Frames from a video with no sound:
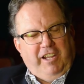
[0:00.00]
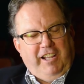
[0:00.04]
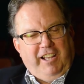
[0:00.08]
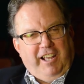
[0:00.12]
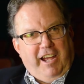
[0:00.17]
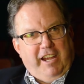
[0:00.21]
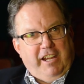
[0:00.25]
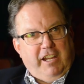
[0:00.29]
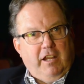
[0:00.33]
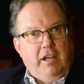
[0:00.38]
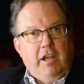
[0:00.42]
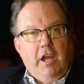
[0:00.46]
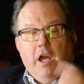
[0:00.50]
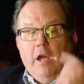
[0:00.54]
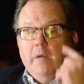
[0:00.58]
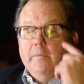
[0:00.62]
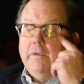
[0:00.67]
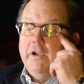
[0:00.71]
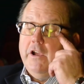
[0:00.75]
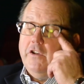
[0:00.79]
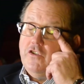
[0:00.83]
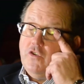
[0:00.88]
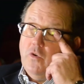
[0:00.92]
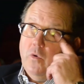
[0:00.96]
like it,
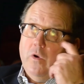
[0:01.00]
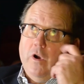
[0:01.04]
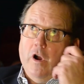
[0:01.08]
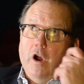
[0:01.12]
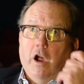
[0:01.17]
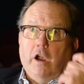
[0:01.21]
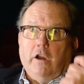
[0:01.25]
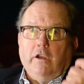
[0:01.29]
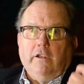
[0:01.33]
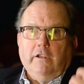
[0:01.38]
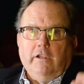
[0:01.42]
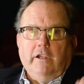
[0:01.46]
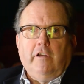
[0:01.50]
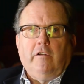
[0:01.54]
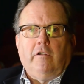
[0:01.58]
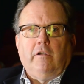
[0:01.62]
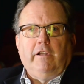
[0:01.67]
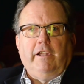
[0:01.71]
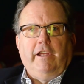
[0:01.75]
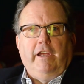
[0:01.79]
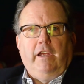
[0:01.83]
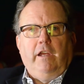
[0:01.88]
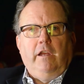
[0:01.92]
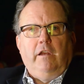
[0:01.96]
because you are
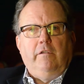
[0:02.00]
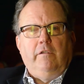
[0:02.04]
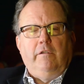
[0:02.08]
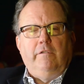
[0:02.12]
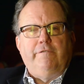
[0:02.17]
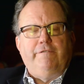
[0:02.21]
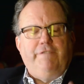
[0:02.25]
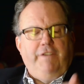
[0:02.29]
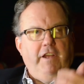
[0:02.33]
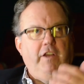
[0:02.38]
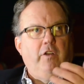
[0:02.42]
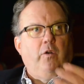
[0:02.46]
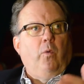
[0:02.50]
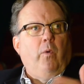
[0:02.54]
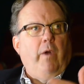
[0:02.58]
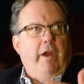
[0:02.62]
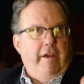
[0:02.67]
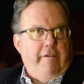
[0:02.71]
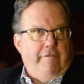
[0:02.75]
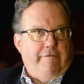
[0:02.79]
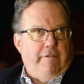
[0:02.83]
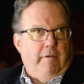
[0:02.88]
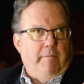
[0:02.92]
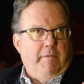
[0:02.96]
literally feet
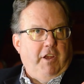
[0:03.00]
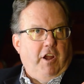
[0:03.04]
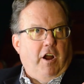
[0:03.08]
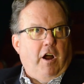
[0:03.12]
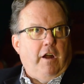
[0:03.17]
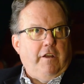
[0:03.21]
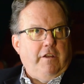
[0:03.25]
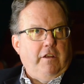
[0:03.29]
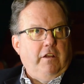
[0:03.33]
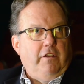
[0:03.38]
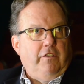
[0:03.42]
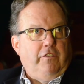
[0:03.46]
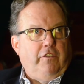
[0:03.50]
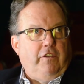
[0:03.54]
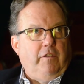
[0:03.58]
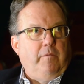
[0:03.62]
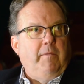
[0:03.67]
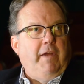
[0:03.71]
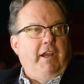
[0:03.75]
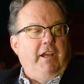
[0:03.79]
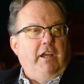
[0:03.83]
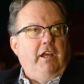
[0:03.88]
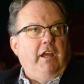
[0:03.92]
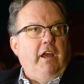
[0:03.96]
away from the audience in
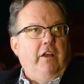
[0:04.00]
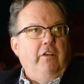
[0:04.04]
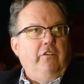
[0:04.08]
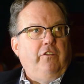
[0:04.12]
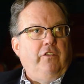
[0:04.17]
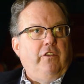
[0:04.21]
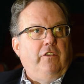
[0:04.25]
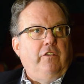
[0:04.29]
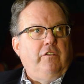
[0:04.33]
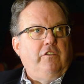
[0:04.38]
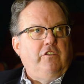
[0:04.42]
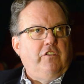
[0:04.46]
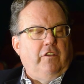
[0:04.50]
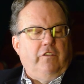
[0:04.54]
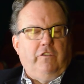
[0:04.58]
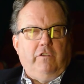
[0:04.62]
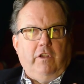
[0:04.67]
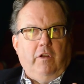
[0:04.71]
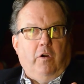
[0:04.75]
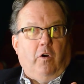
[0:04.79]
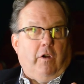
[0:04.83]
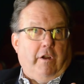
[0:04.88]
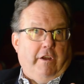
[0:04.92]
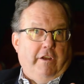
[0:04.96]
many cases,
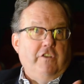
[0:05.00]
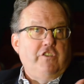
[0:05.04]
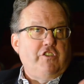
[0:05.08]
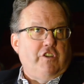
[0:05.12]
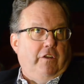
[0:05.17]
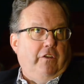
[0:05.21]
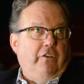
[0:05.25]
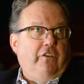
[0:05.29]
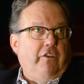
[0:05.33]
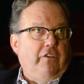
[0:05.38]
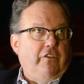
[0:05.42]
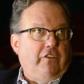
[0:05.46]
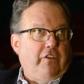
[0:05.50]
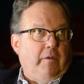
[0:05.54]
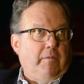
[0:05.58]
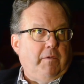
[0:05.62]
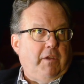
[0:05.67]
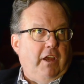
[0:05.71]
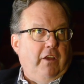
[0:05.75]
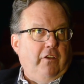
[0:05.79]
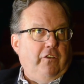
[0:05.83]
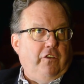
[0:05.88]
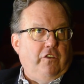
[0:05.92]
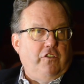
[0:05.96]
or inches in some
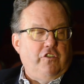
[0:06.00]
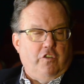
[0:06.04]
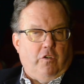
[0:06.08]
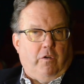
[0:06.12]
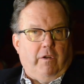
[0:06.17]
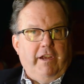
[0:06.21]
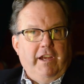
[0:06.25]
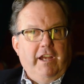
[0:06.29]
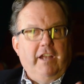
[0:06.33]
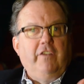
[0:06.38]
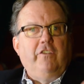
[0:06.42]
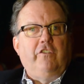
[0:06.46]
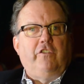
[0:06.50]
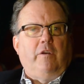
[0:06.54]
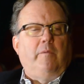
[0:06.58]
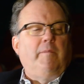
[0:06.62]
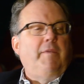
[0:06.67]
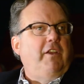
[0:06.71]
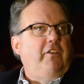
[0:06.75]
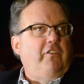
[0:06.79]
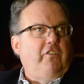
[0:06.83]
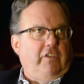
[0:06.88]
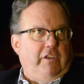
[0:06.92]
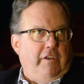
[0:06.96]
cases. You're in
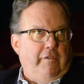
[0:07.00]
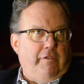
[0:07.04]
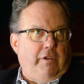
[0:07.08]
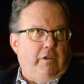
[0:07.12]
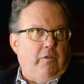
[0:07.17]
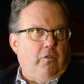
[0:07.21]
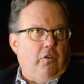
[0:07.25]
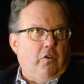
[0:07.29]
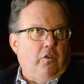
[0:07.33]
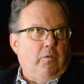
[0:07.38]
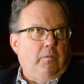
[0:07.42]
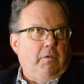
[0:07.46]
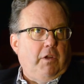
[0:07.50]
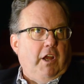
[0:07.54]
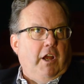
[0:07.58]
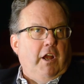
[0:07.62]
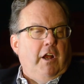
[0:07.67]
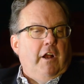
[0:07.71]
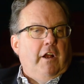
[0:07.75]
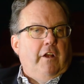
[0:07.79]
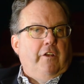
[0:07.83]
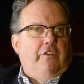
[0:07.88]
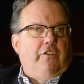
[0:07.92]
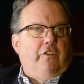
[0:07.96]
somebody's living room.
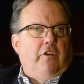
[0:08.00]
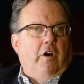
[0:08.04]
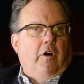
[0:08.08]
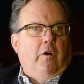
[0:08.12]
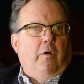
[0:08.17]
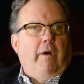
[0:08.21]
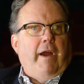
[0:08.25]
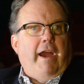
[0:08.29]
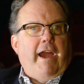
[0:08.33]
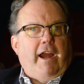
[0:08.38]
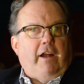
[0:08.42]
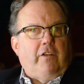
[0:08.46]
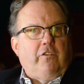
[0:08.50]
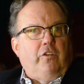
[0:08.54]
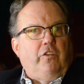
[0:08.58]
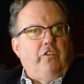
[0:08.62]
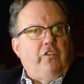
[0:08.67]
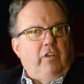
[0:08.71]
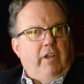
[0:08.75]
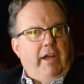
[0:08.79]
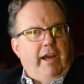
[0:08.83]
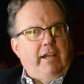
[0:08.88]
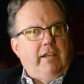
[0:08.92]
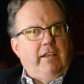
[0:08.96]
So actors
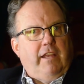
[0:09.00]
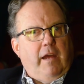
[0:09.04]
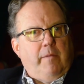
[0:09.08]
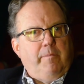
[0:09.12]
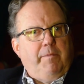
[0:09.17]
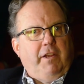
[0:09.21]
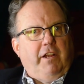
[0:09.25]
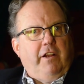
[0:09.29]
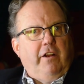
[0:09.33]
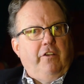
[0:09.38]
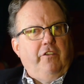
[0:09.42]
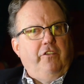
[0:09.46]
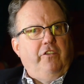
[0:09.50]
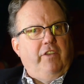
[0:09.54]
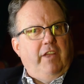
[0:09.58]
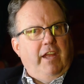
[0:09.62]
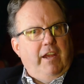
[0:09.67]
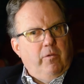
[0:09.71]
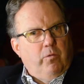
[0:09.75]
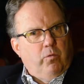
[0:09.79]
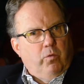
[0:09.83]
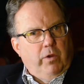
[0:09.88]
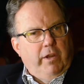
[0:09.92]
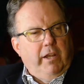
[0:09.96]
like that because
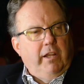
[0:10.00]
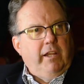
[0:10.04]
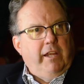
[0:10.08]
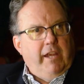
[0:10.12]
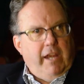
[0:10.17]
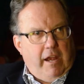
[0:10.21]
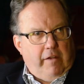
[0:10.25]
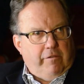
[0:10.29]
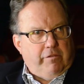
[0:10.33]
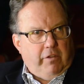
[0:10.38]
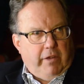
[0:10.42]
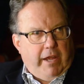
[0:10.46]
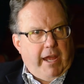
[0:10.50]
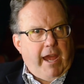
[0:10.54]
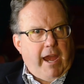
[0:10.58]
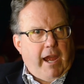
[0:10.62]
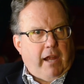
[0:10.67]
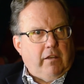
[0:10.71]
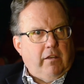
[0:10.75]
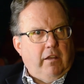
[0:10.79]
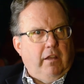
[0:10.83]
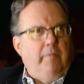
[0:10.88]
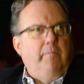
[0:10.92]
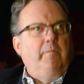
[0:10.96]
they really have to
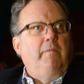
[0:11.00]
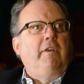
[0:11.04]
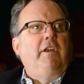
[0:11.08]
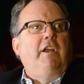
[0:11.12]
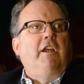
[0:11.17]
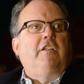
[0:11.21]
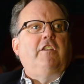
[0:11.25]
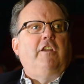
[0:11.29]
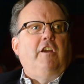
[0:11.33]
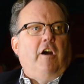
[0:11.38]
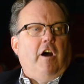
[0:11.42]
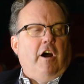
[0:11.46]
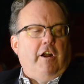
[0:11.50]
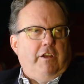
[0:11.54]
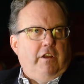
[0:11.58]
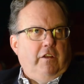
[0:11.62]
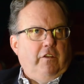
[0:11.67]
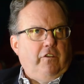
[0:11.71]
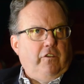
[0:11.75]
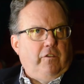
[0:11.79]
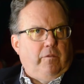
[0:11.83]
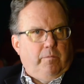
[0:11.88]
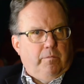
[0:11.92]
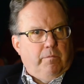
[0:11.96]
act and get the
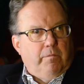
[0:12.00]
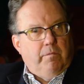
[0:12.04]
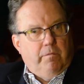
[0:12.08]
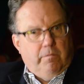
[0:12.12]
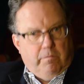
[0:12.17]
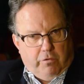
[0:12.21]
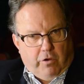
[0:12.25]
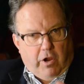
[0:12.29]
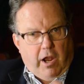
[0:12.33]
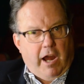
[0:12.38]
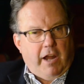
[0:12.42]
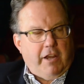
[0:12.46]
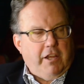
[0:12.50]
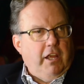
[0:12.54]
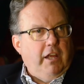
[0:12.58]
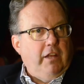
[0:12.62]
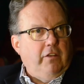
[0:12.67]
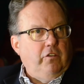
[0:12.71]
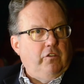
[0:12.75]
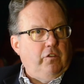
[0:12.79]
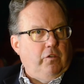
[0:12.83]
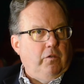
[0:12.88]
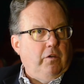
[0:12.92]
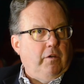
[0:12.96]
audience brought
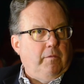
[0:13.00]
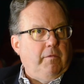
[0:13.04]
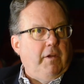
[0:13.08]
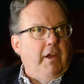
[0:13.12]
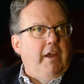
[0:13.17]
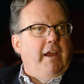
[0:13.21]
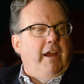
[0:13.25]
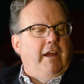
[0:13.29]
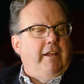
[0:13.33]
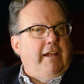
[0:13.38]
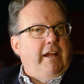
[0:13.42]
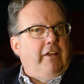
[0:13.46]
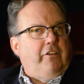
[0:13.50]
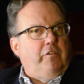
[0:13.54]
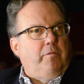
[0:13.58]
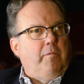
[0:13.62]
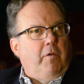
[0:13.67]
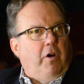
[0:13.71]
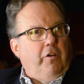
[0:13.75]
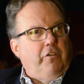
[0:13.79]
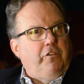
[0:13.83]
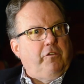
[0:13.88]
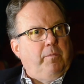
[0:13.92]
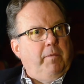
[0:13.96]
into them in that
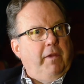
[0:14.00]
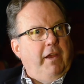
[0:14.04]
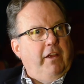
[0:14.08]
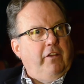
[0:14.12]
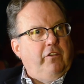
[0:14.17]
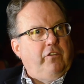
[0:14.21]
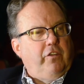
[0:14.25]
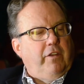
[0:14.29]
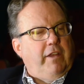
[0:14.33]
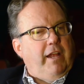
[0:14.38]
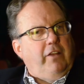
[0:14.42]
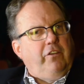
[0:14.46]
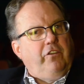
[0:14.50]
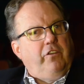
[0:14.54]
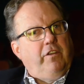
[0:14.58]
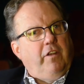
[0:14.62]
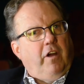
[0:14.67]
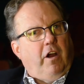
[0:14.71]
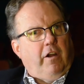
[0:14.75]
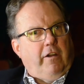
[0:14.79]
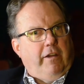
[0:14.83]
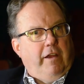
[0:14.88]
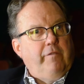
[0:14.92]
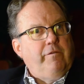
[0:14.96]
small space. So that's
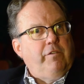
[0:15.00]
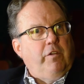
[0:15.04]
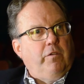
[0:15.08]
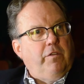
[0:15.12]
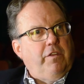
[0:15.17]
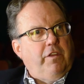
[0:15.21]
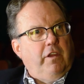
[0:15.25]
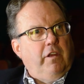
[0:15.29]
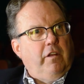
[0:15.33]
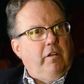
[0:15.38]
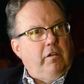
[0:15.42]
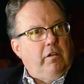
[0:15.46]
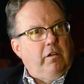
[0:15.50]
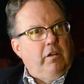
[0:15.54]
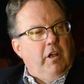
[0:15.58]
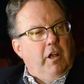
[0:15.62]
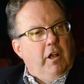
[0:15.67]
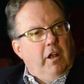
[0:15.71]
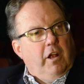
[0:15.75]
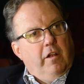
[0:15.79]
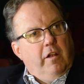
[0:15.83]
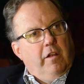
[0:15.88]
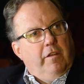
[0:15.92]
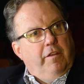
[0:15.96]
our EVU theater.
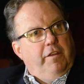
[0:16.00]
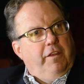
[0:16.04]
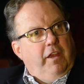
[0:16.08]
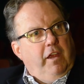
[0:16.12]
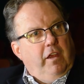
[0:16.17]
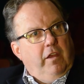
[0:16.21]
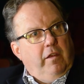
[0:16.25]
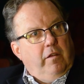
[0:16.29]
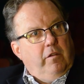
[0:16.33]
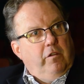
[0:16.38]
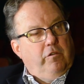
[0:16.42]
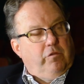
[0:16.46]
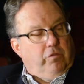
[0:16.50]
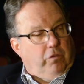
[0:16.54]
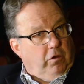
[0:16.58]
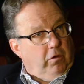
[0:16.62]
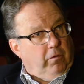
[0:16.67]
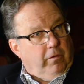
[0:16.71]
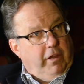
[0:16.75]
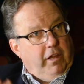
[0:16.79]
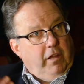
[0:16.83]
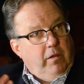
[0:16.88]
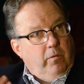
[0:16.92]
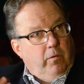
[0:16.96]
The
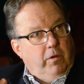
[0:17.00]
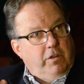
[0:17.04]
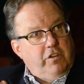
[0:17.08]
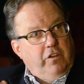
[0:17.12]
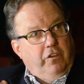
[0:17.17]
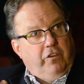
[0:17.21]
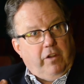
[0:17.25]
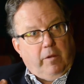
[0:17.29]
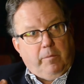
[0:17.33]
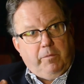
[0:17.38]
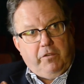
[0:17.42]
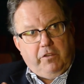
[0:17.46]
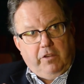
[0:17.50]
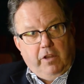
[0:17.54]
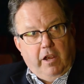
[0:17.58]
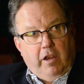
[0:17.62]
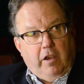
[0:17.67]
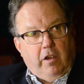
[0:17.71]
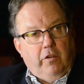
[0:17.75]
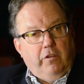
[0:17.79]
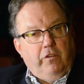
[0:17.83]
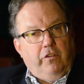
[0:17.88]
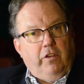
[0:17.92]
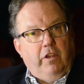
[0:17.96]
Drury, which is
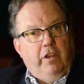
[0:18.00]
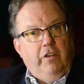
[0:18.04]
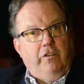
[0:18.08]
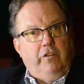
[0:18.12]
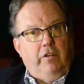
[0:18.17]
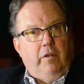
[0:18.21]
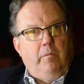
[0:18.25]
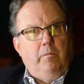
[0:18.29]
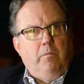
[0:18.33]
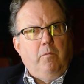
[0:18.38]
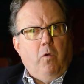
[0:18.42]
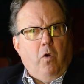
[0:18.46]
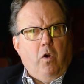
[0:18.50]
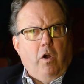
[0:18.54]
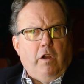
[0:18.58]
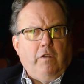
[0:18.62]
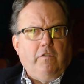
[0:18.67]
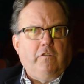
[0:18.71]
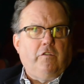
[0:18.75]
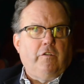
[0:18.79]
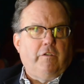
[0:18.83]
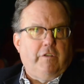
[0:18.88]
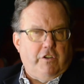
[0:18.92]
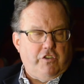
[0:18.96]
upstairs, is a more
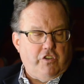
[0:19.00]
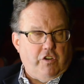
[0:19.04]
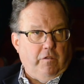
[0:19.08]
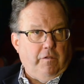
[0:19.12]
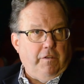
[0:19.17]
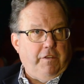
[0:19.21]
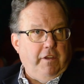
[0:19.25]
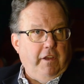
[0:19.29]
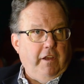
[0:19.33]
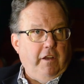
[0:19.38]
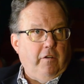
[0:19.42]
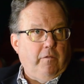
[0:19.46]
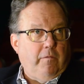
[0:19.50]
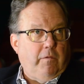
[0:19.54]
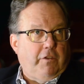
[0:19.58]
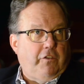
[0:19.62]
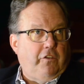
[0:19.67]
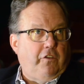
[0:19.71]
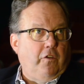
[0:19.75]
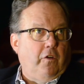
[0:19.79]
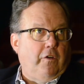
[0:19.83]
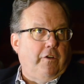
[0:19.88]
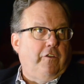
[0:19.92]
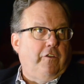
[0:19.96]
traditional theater, what's known